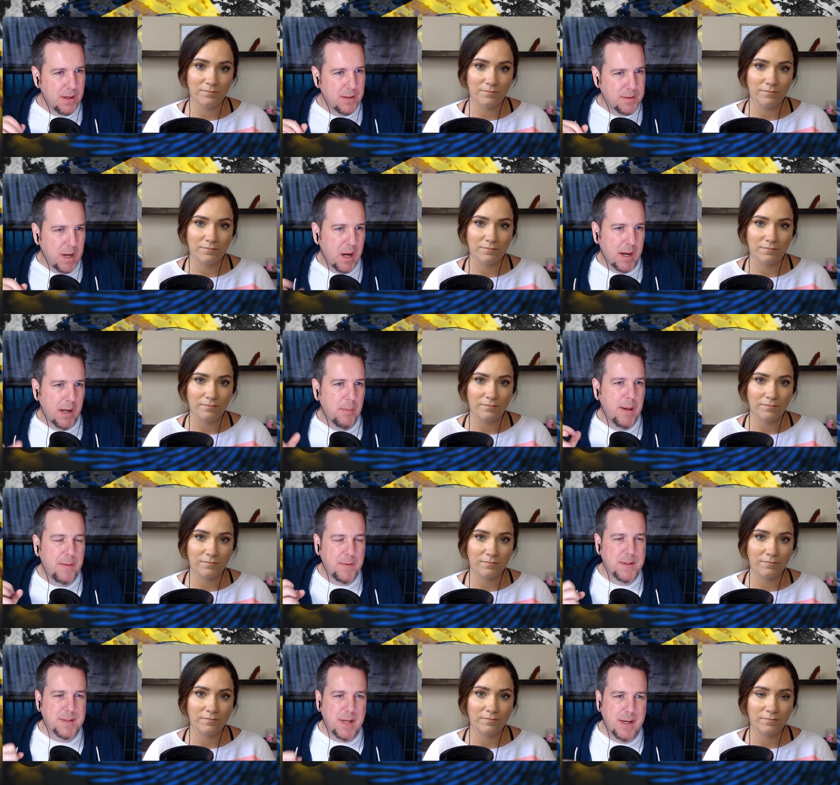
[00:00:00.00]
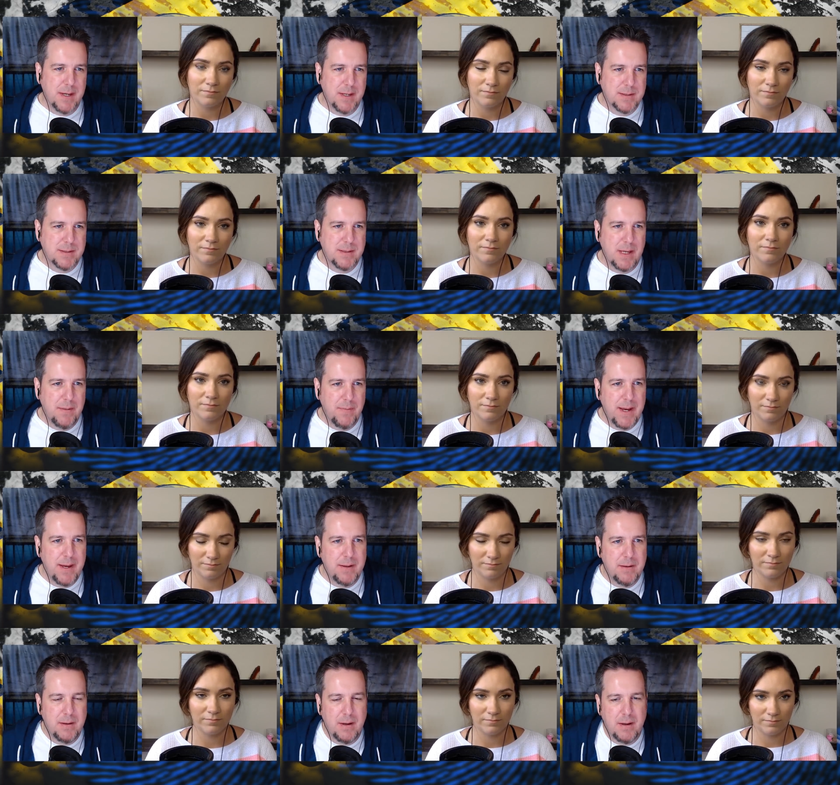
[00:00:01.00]
Speaker 1: uh, talking about this case in
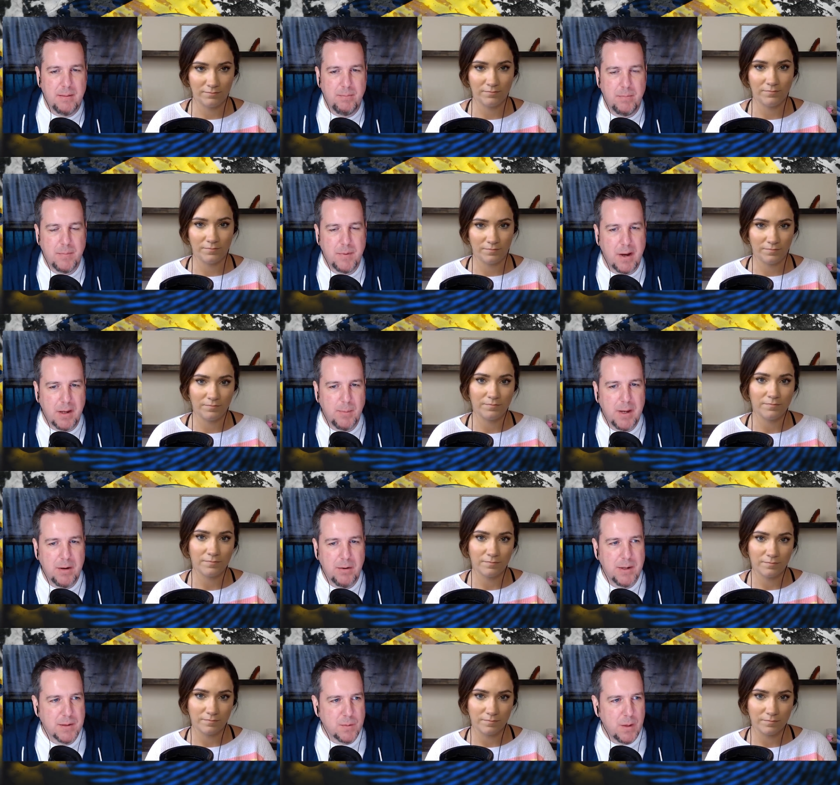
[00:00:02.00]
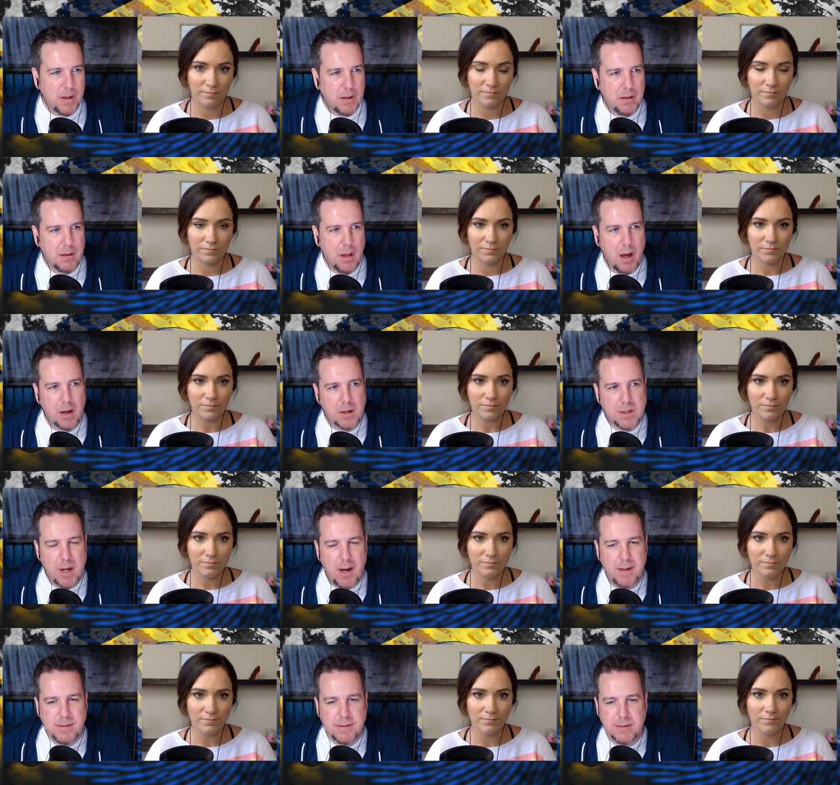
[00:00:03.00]
that um, documentary as well. Long
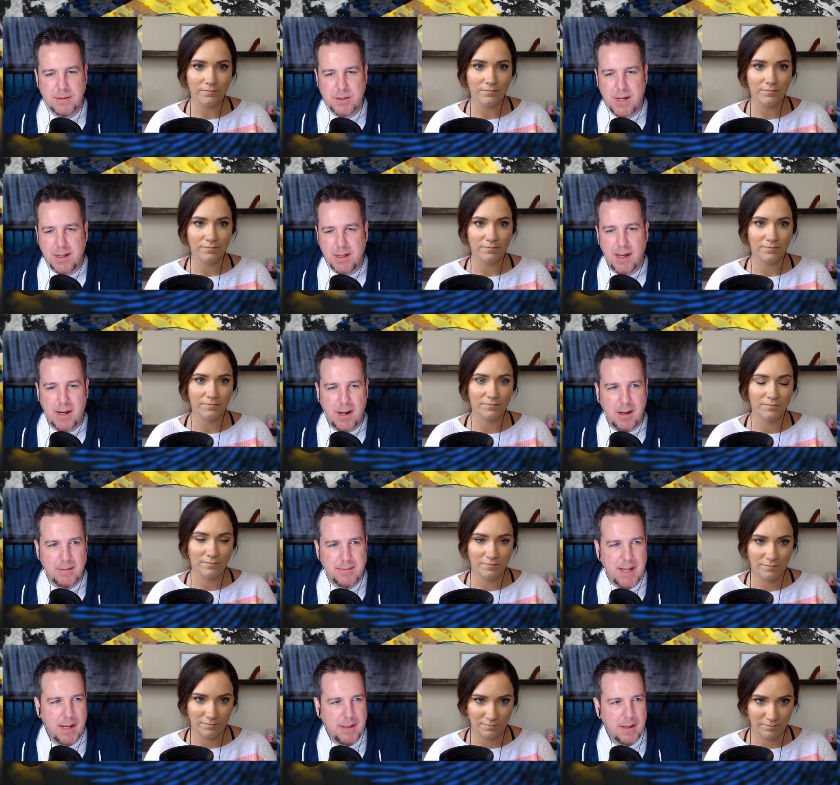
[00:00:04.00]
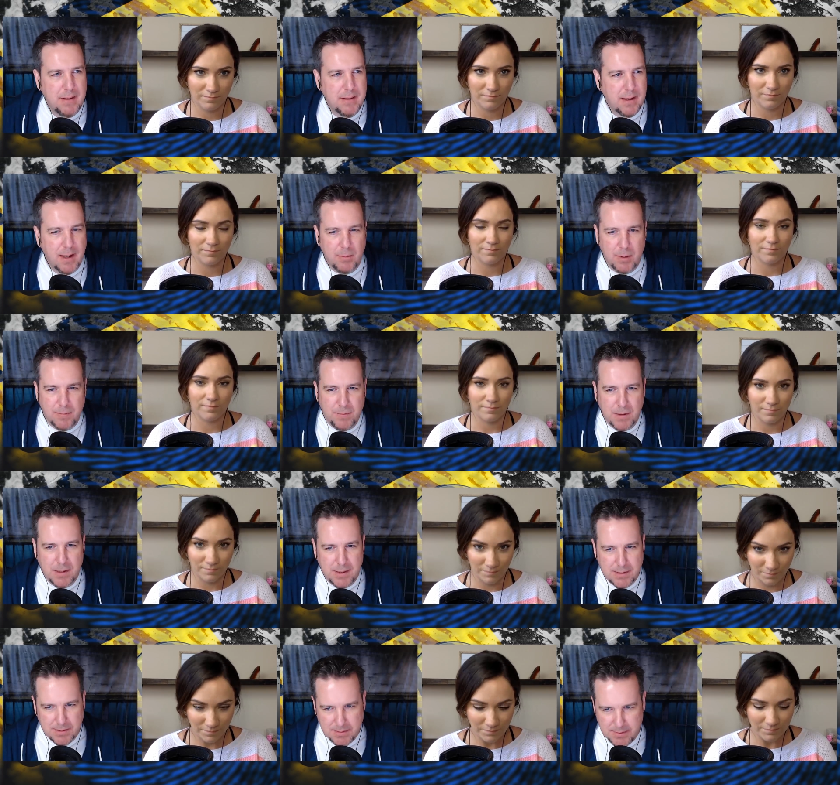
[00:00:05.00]
shot. So check that out. Danelle, you got one
Speaker 2: for
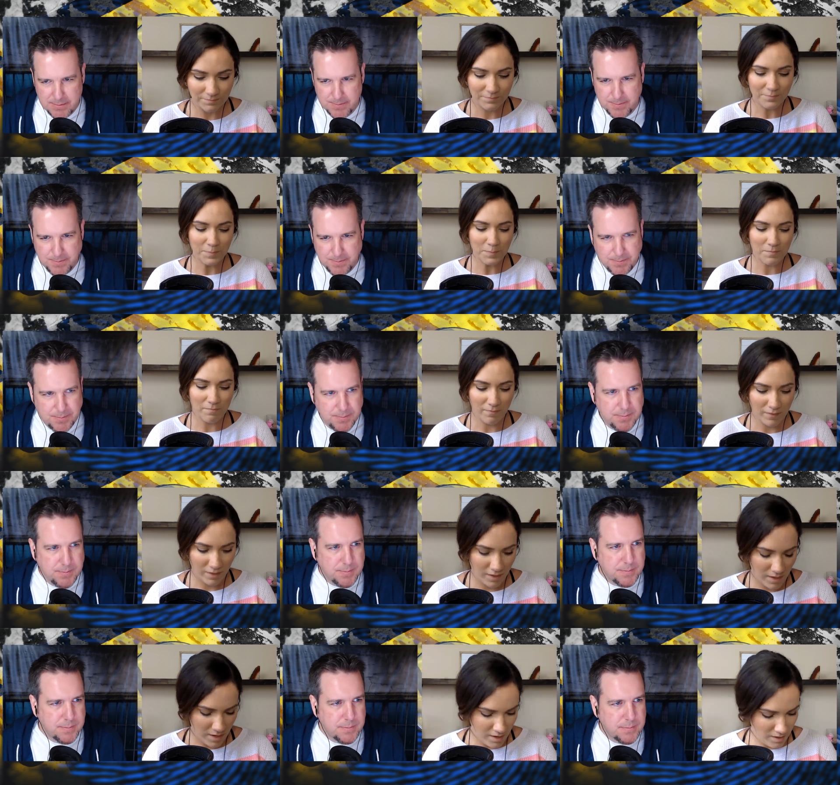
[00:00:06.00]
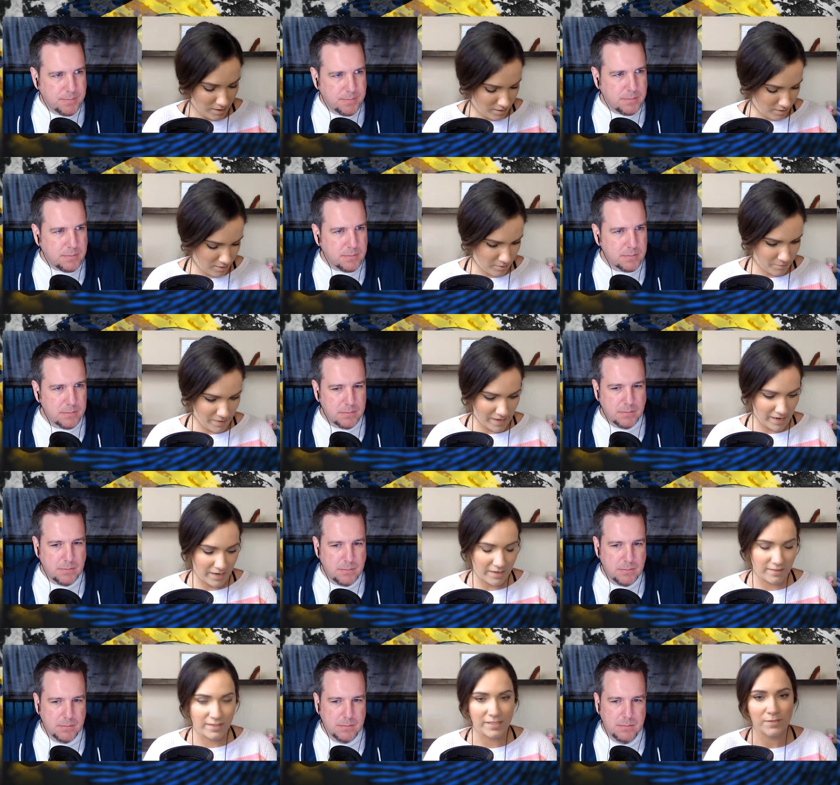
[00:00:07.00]
us? Oh, man. This
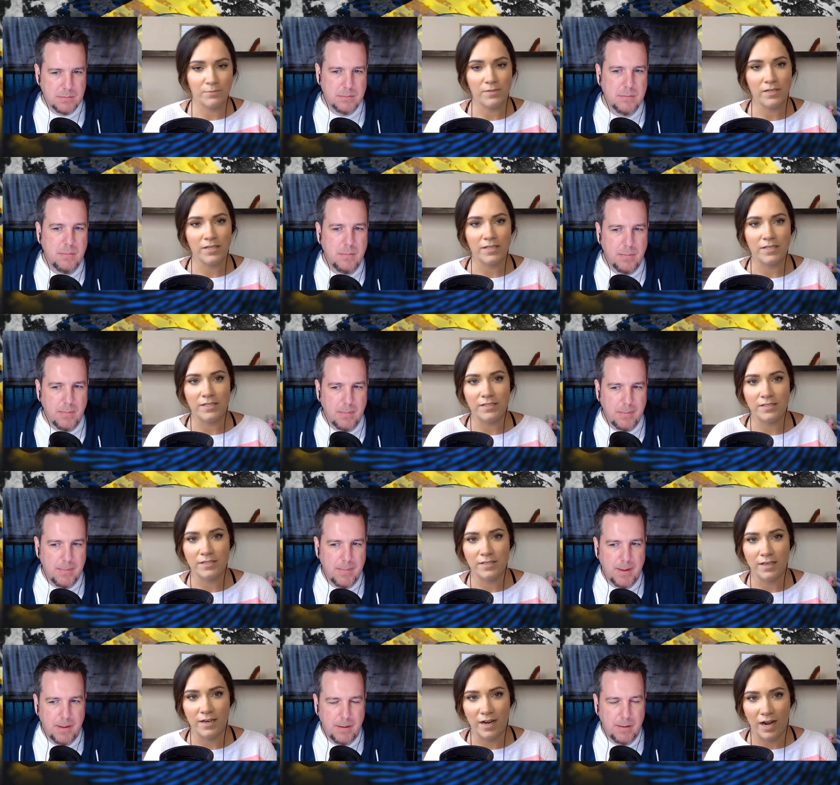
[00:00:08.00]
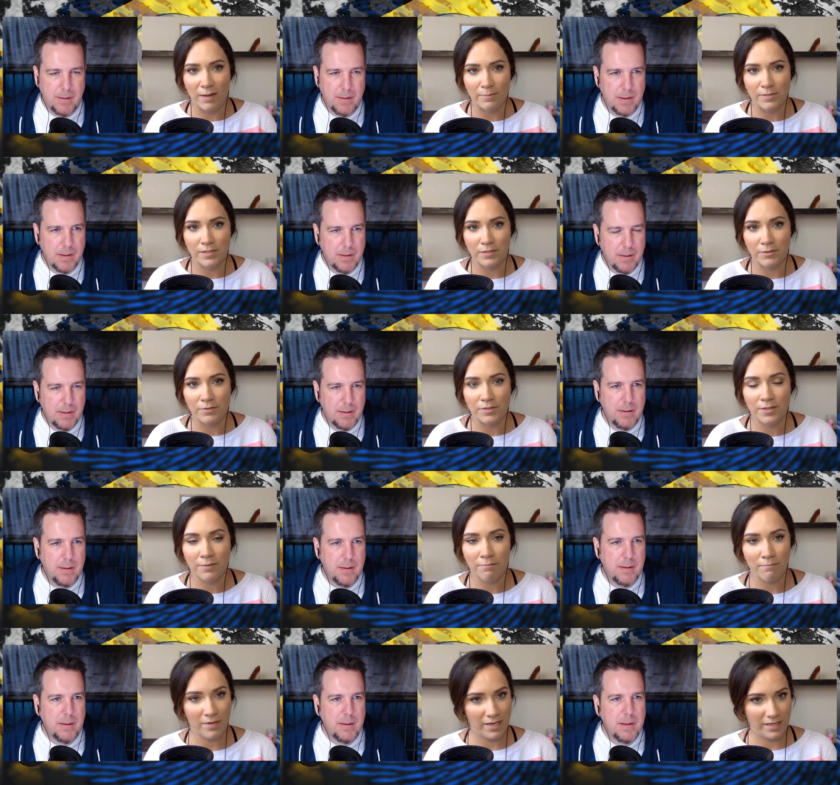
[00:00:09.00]
one is an absolute
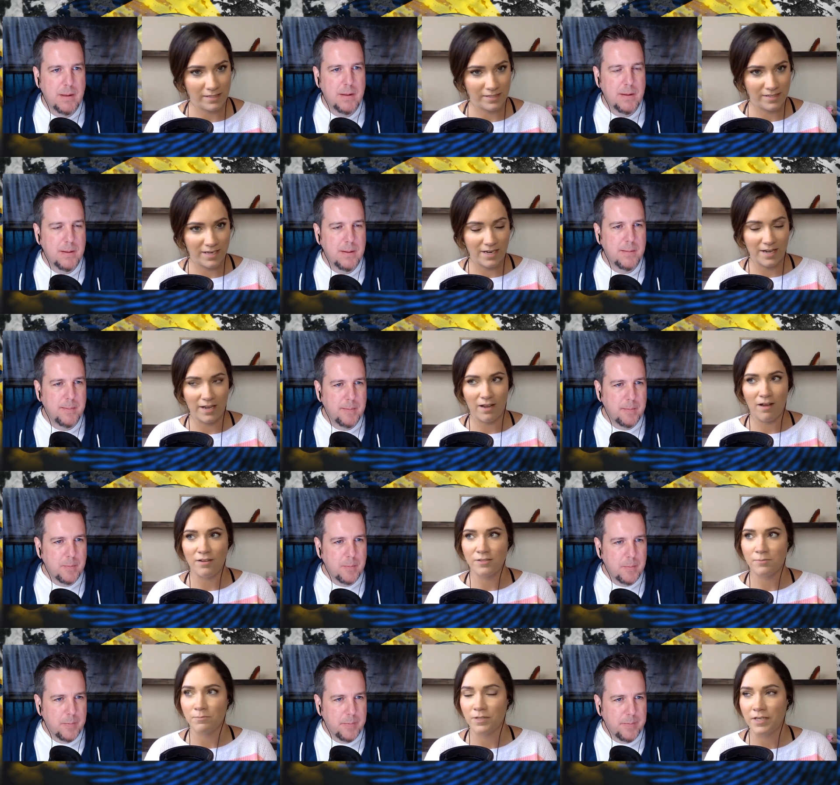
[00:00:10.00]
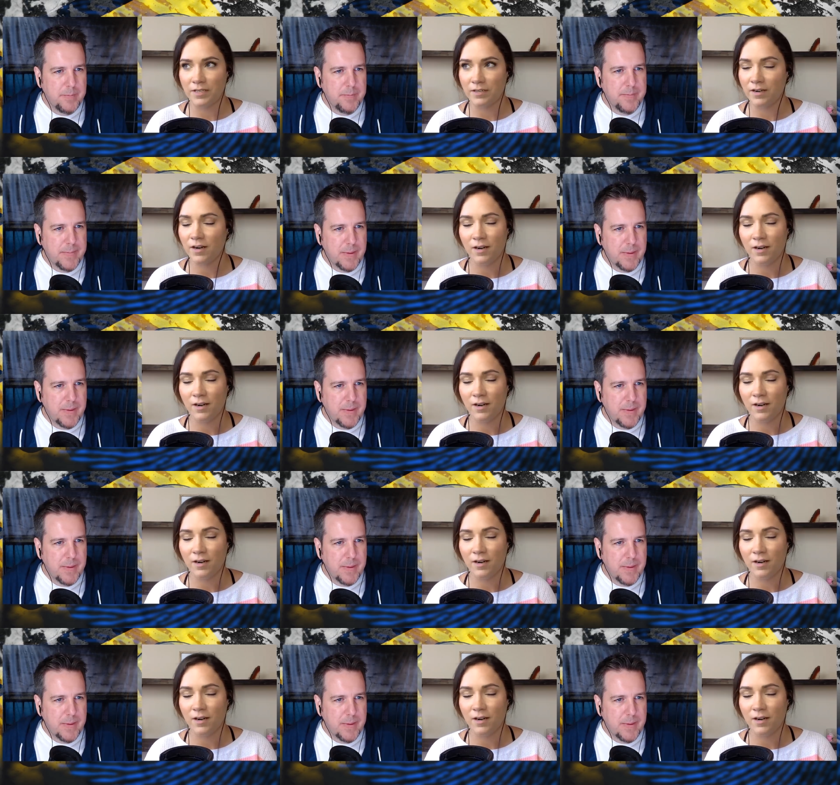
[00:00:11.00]
mess. And I contemplated covering